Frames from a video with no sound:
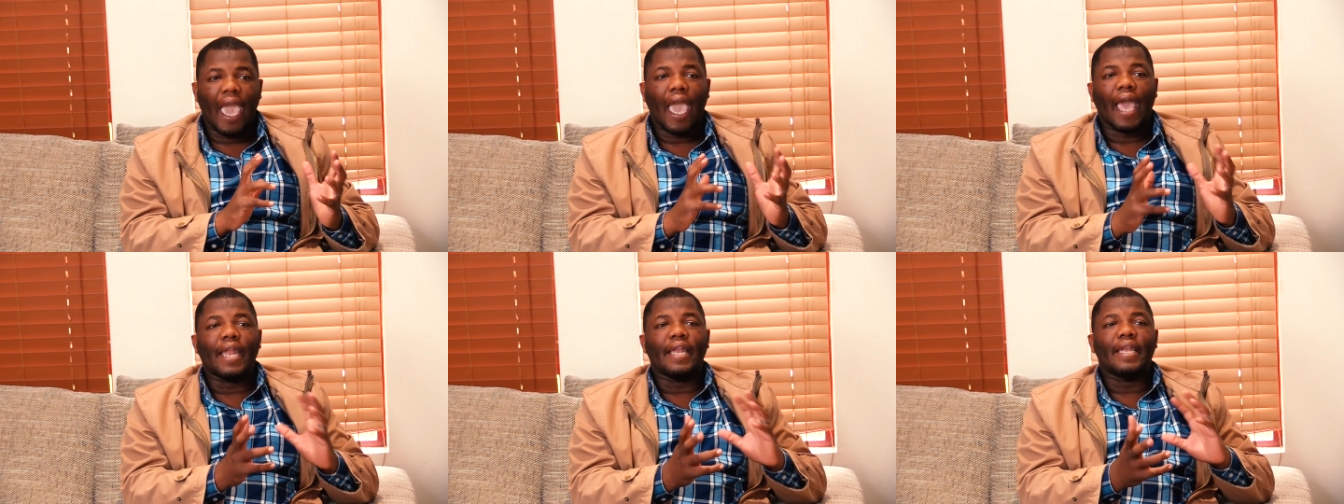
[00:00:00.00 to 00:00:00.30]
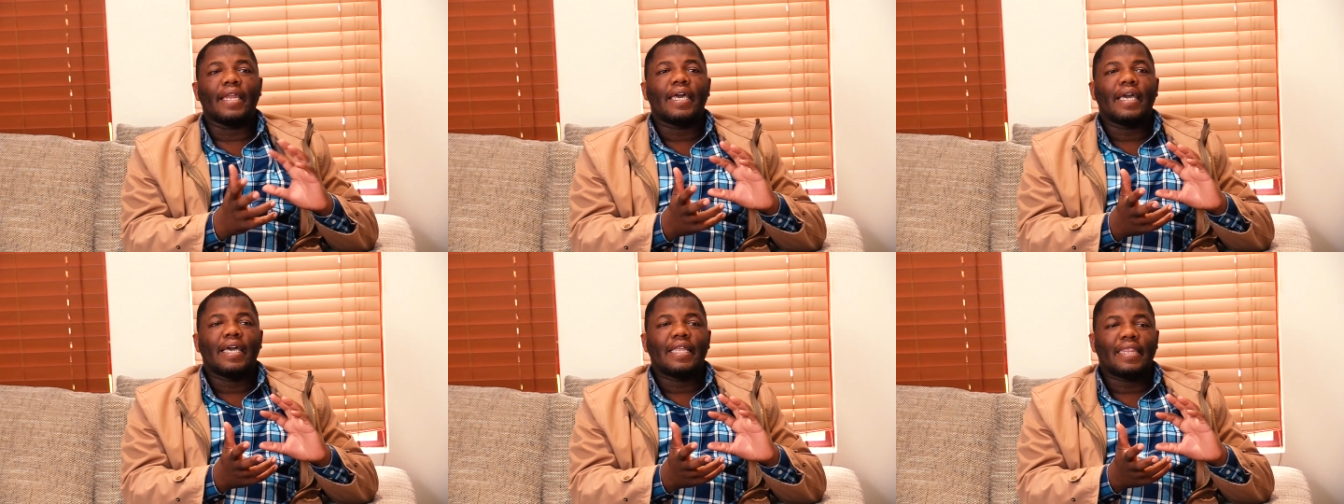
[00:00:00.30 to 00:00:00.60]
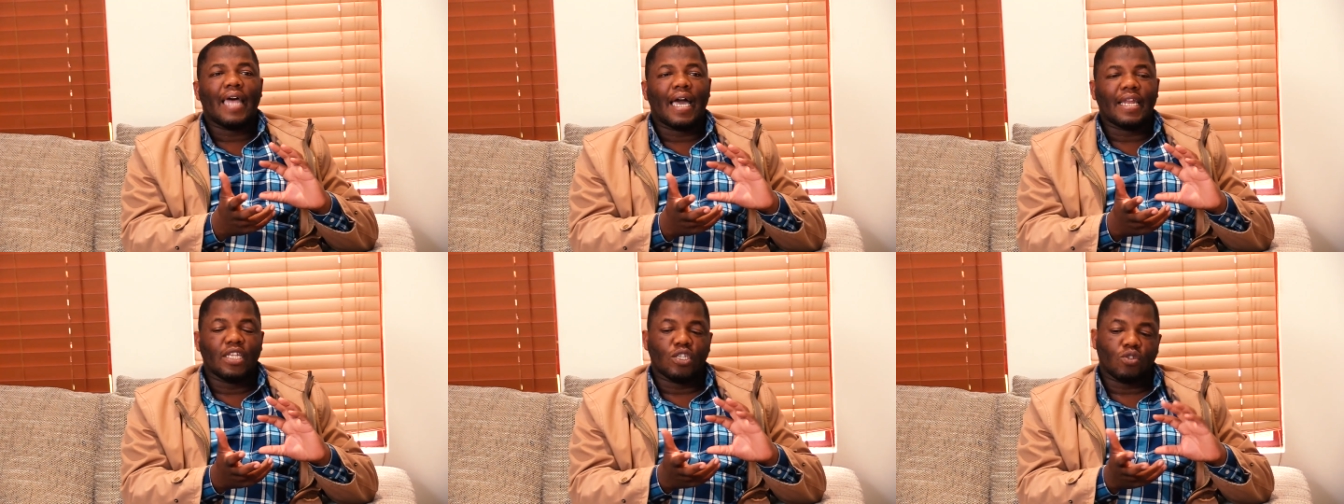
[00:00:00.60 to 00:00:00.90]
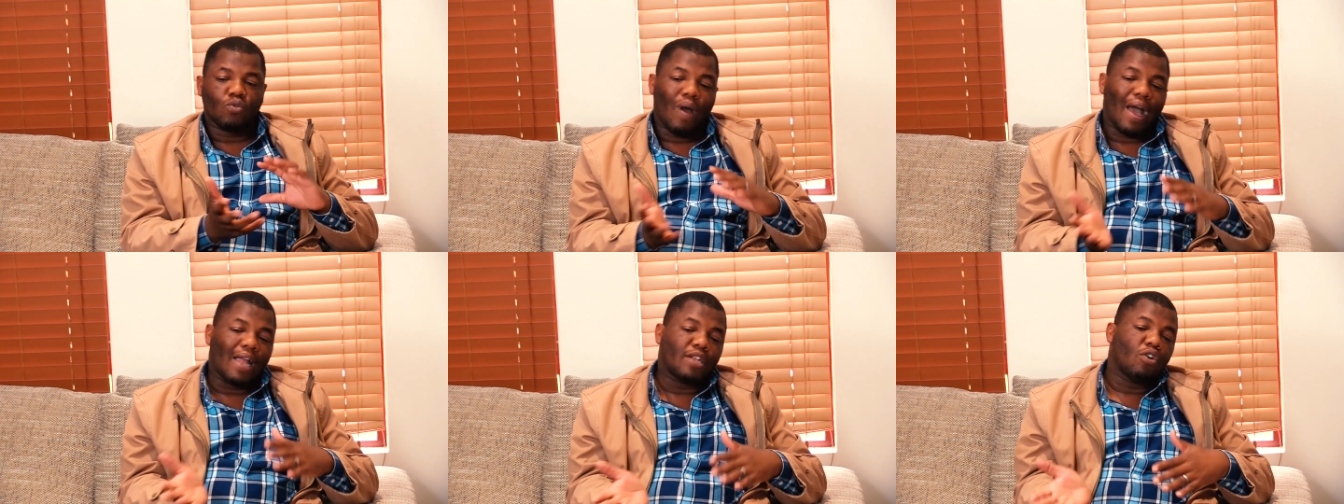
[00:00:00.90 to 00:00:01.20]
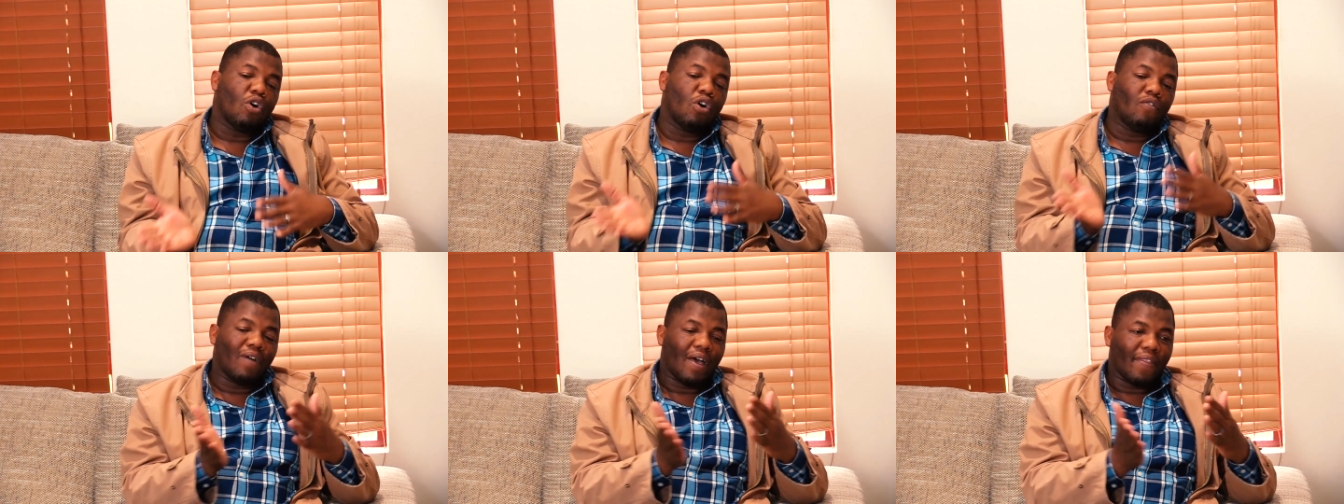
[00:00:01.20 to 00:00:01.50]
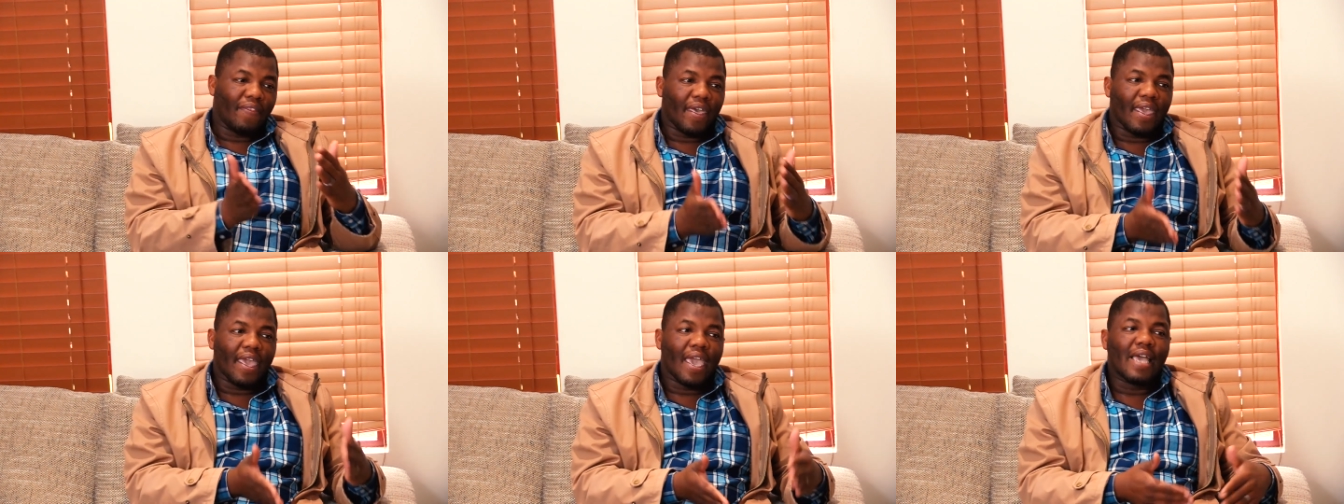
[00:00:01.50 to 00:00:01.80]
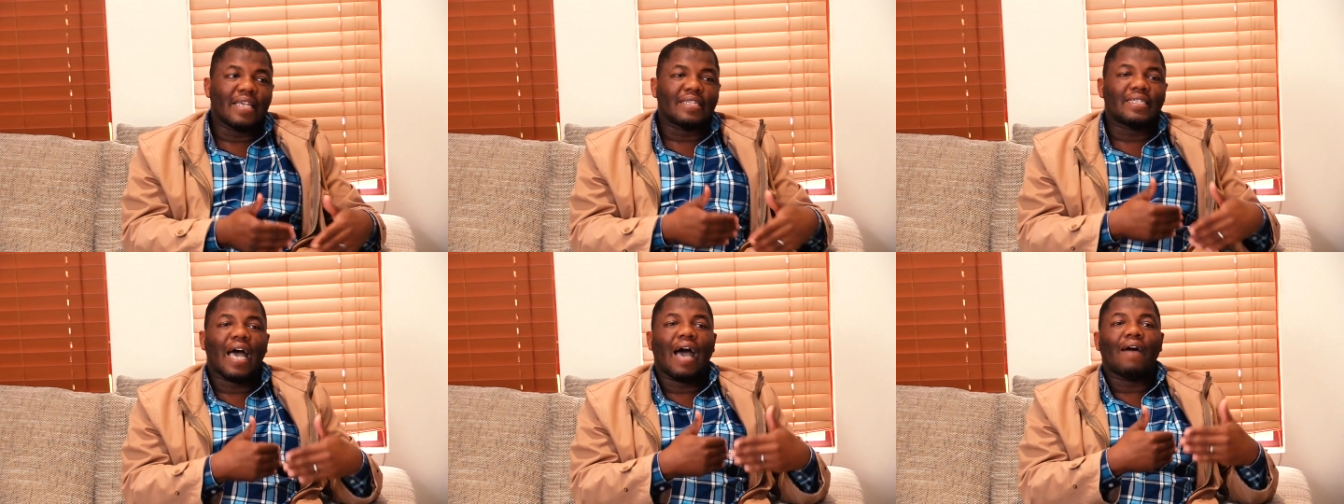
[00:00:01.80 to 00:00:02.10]
and that is what over the
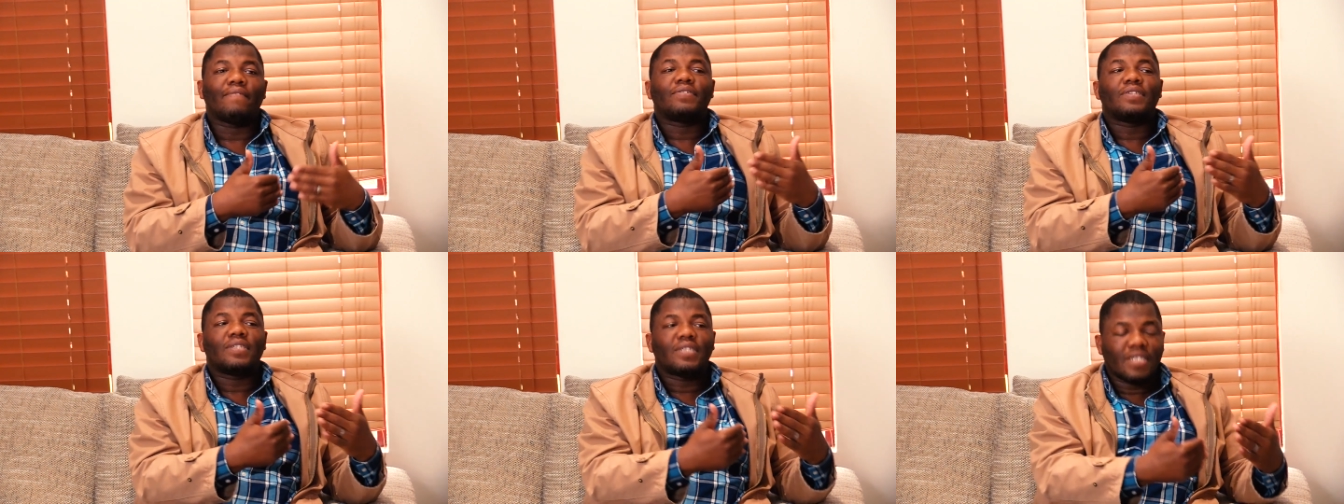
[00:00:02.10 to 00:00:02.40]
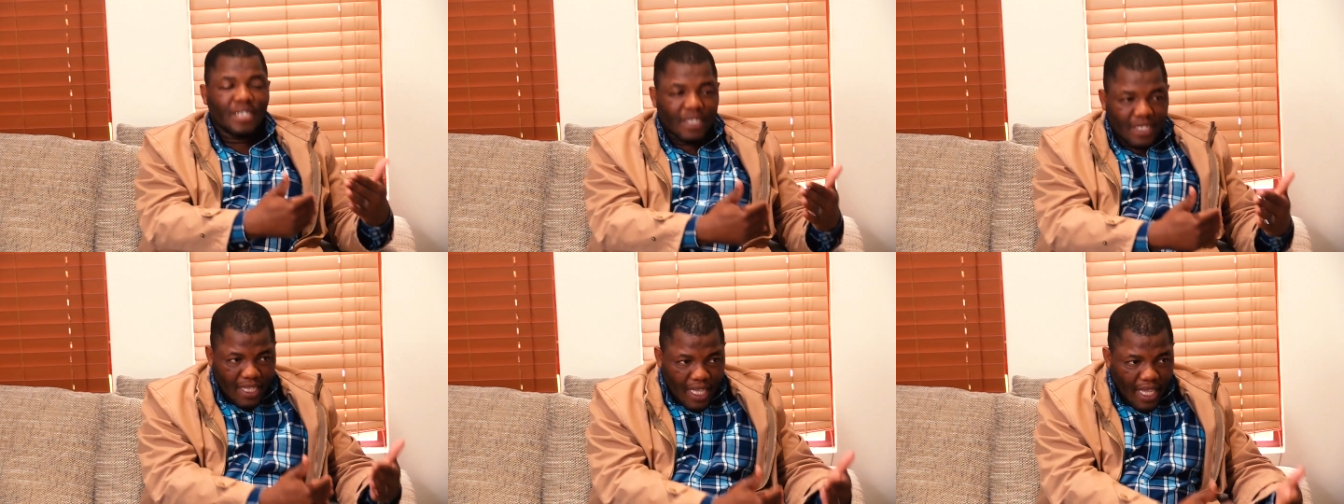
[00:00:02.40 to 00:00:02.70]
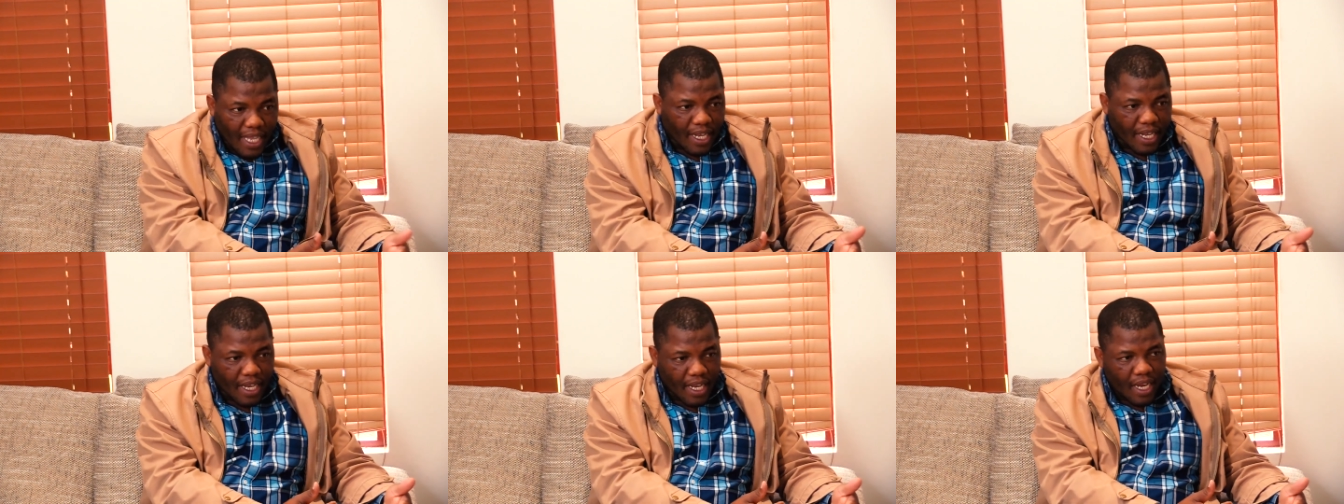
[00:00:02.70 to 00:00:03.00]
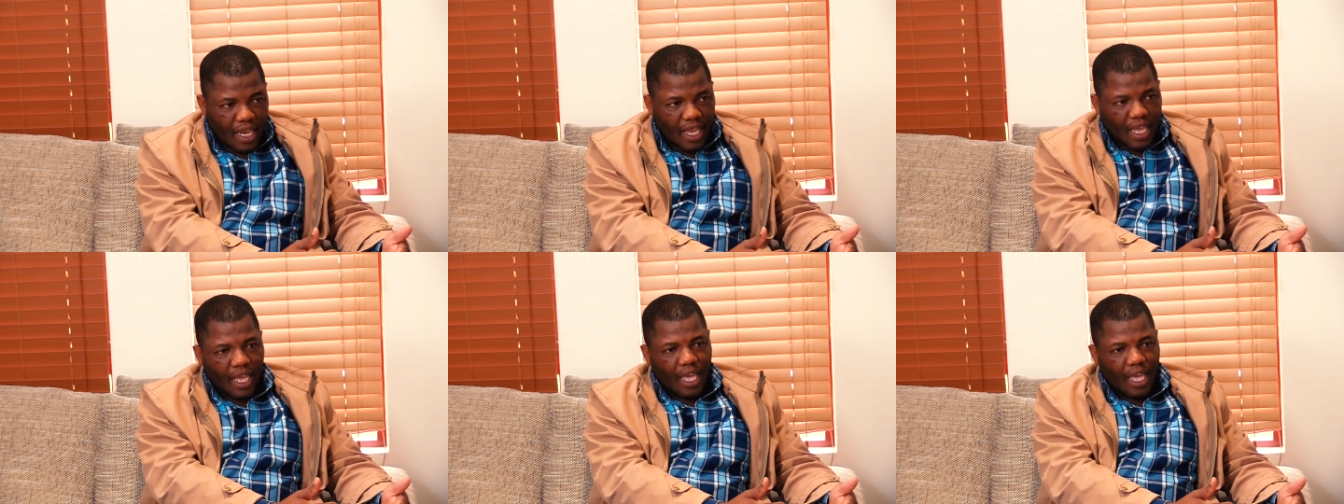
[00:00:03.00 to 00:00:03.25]
years I've seen,